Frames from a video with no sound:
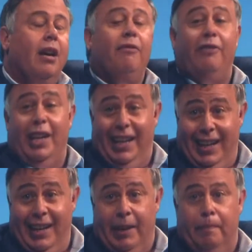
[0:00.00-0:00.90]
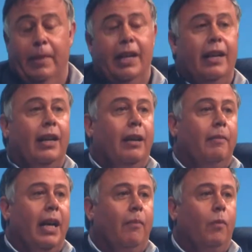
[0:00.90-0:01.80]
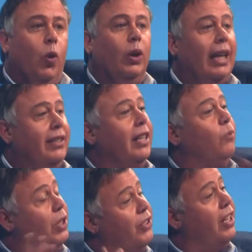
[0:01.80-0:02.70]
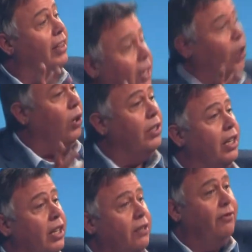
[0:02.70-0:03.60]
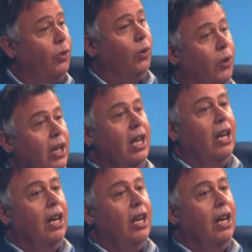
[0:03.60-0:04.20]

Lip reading: Fair game. And all that did was set the context for,